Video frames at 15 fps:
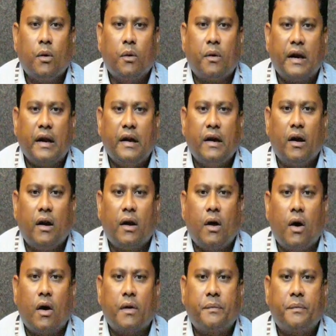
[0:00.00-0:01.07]
to real
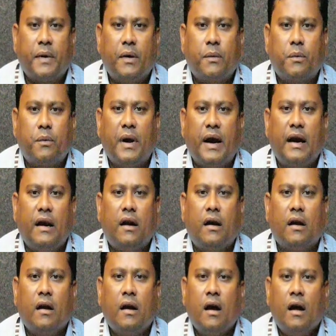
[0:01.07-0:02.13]
or
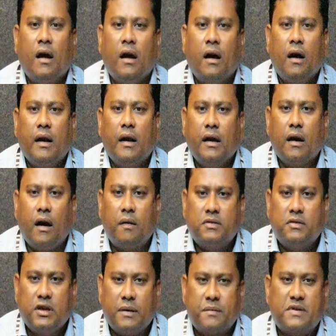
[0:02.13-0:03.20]
frequently
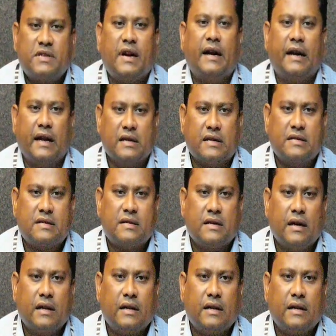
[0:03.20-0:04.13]
observed sentence